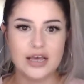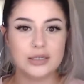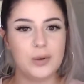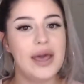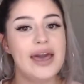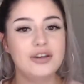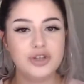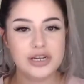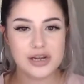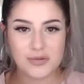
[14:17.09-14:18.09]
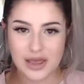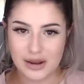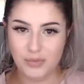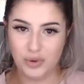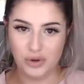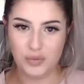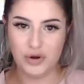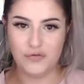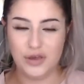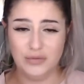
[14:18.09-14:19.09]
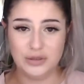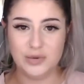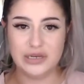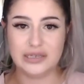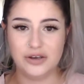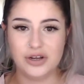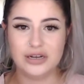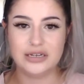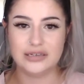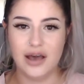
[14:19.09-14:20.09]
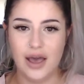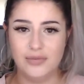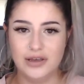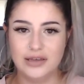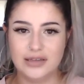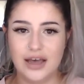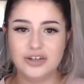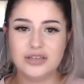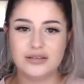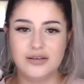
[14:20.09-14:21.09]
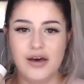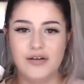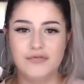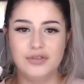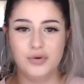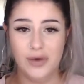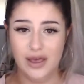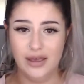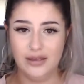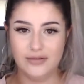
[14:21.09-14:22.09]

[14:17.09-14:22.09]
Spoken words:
So I actually ended up getting both perfumes because I couldn't decide, because I just love the way